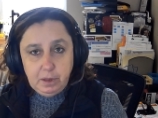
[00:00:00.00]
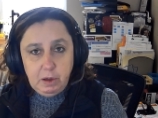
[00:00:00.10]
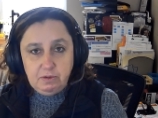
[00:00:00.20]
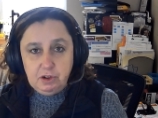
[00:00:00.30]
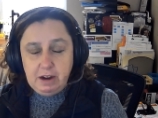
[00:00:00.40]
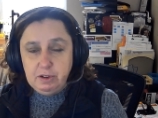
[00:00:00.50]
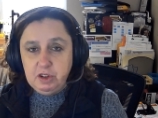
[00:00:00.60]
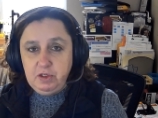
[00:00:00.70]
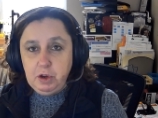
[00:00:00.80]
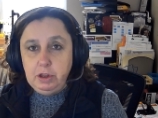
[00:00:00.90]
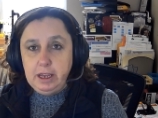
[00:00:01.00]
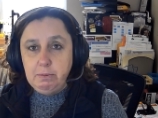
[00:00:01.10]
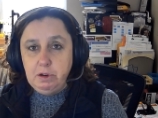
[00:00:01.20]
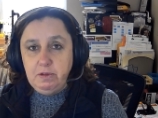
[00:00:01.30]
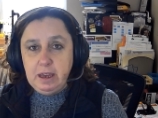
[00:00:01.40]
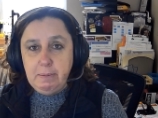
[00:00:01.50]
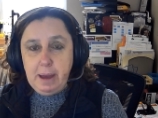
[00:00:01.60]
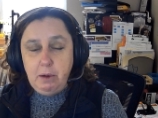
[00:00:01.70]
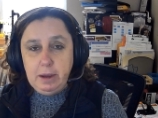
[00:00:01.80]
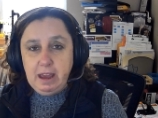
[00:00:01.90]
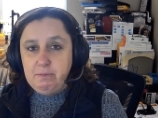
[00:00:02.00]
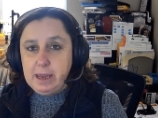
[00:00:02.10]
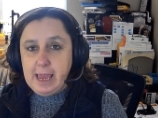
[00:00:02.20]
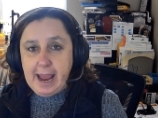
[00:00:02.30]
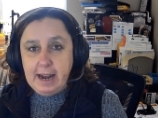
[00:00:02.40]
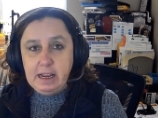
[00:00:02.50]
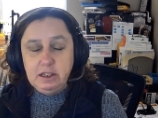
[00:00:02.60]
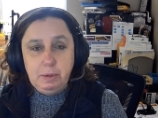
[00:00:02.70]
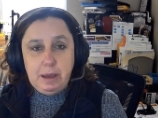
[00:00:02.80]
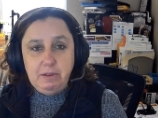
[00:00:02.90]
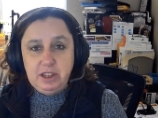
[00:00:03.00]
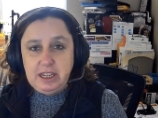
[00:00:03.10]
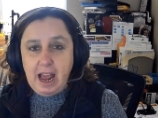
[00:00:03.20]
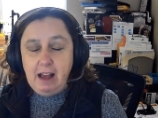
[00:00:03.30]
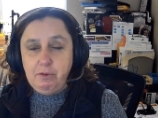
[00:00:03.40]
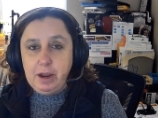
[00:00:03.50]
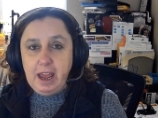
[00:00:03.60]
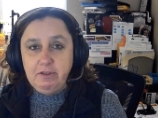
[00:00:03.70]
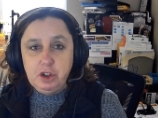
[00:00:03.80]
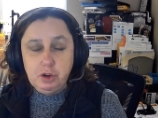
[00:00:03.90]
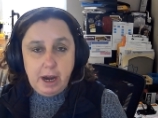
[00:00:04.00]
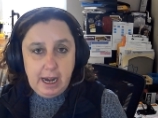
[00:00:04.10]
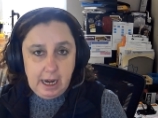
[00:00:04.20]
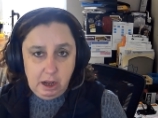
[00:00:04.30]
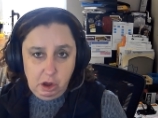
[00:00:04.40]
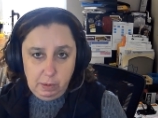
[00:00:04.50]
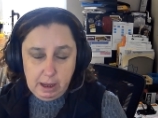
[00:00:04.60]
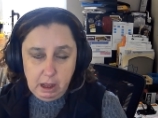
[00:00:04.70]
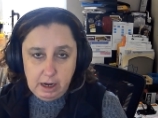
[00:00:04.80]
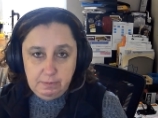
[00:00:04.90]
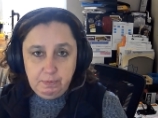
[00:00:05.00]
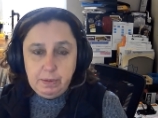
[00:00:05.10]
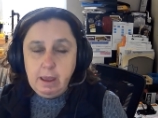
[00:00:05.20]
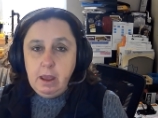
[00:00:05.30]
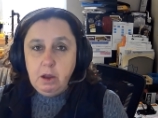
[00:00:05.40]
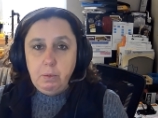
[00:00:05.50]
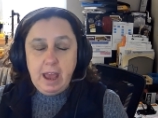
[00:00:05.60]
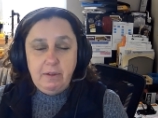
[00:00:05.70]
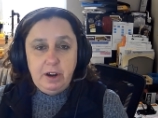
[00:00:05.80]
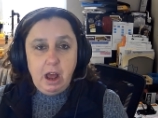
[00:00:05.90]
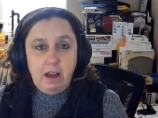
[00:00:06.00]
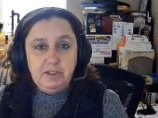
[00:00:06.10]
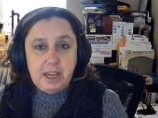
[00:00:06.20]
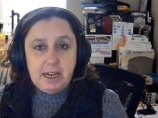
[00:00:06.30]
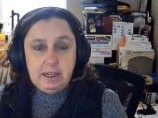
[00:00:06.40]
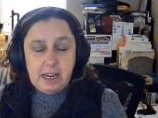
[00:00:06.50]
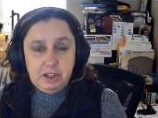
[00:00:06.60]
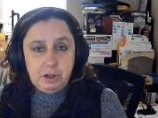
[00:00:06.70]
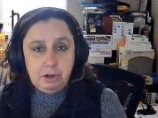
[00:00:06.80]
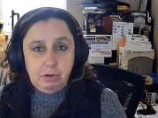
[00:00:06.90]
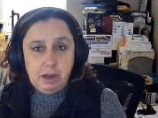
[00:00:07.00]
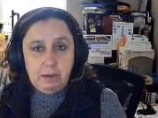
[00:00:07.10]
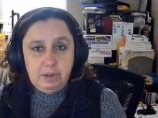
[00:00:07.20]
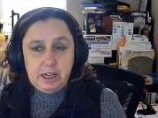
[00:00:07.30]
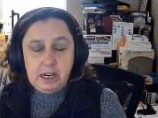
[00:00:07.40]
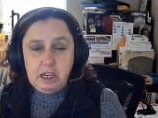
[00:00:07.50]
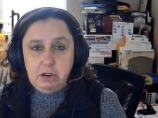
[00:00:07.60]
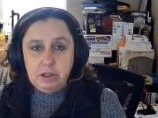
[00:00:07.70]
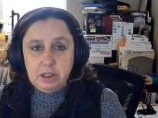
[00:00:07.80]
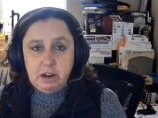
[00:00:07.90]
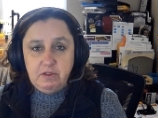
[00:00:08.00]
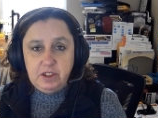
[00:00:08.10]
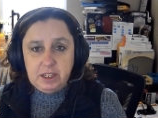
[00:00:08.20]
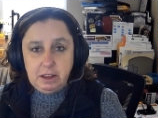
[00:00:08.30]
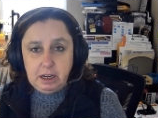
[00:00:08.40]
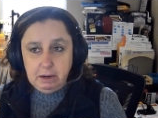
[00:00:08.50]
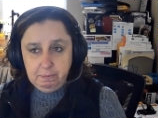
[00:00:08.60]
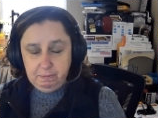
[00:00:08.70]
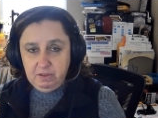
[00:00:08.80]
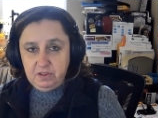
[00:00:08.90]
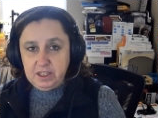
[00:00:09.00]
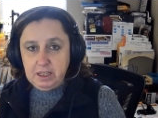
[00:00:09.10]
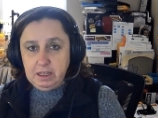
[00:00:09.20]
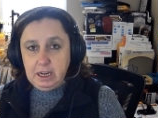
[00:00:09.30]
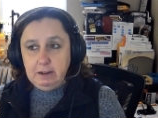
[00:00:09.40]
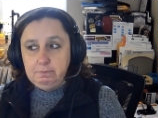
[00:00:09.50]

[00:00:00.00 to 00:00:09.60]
You have drivers fueling, moving about. We have mechanics. We have staff. We have training going on. We have an offsite tester who comes in and uses our facility. Facility.